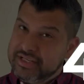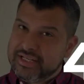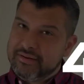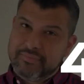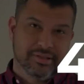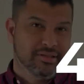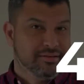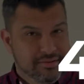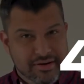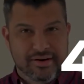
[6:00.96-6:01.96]
tip is,
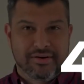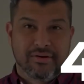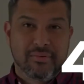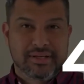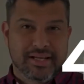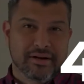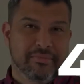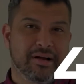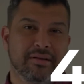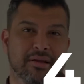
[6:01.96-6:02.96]
you know, always think
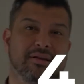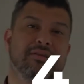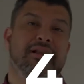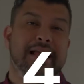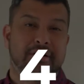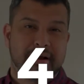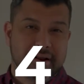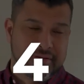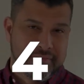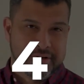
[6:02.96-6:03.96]
about, you know, later on
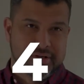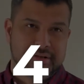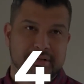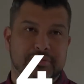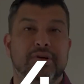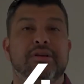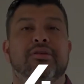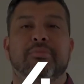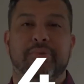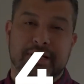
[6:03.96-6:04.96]
in the future is what
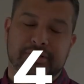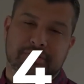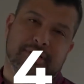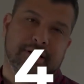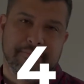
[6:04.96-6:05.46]
your appraisal is going to